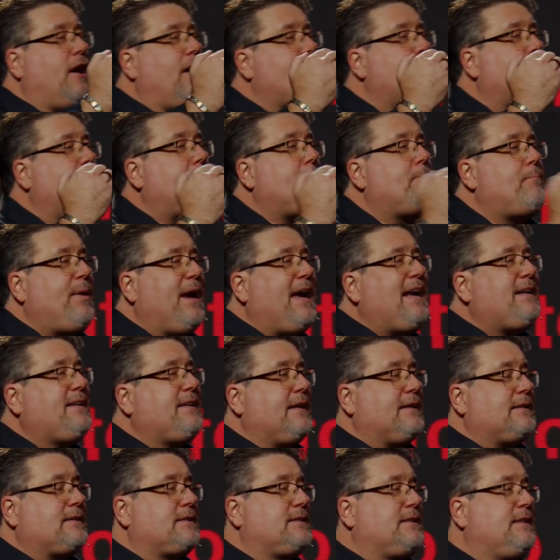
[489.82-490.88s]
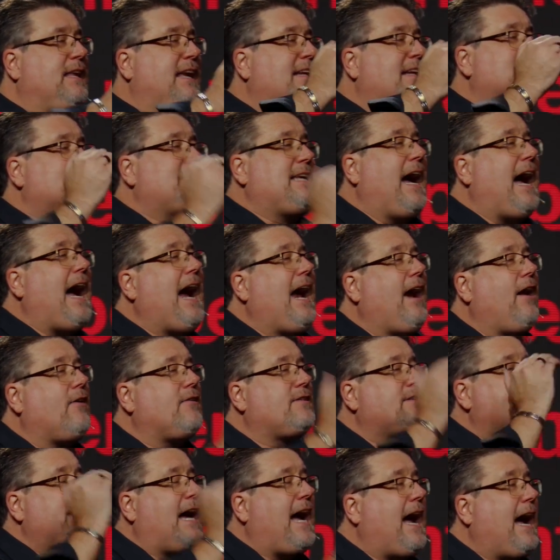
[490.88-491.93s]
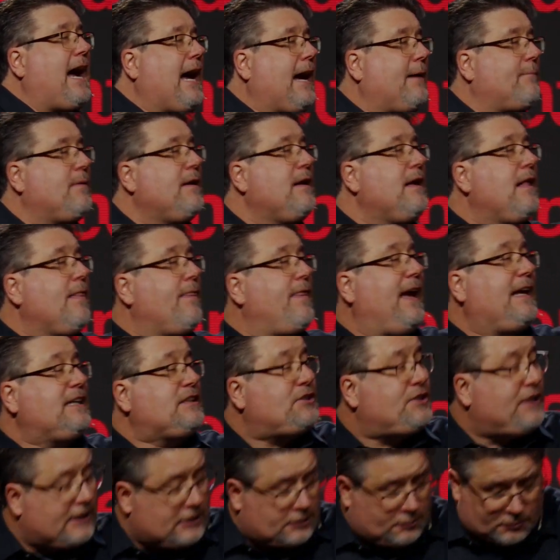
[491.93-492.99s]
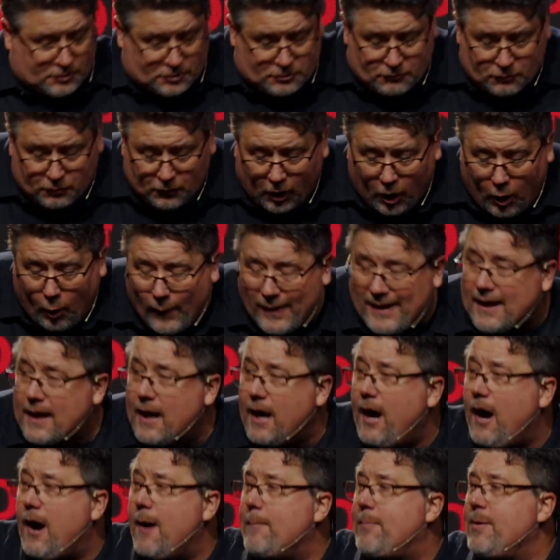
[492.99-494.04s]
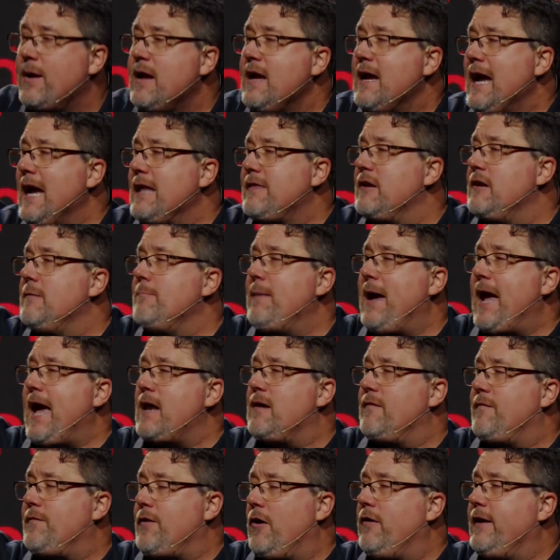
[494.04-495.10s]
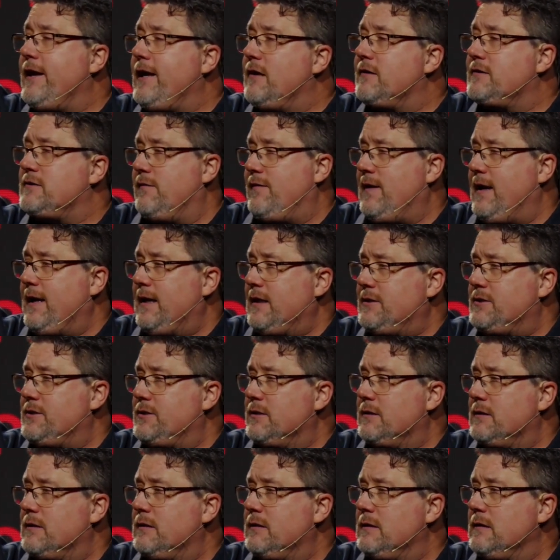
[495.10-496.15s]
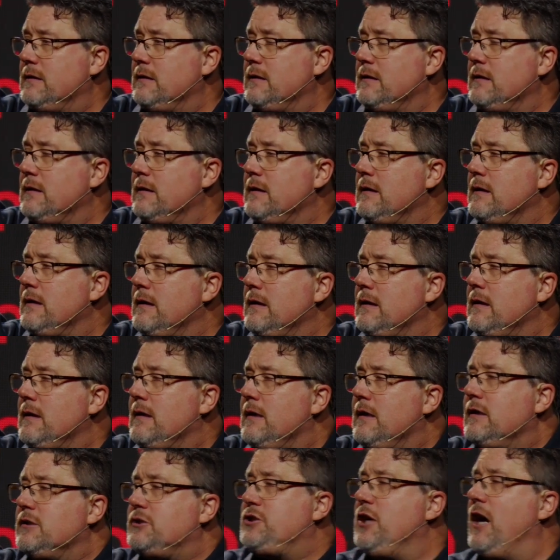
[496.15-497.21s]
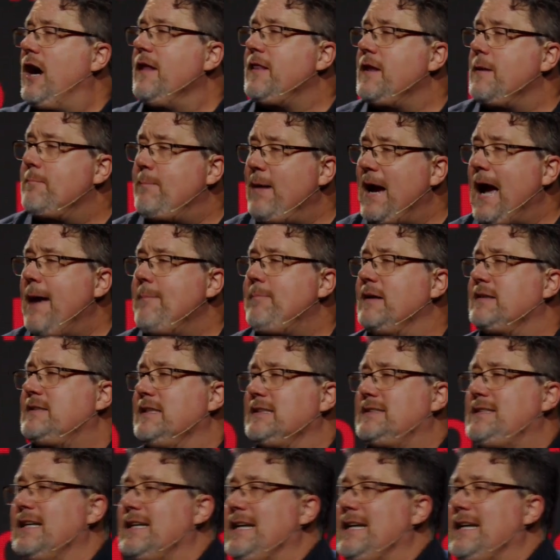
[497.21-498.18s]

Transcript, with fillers: of repentance the entire time that Jesus was growing up into the man of thirty years of age. John the Baptist is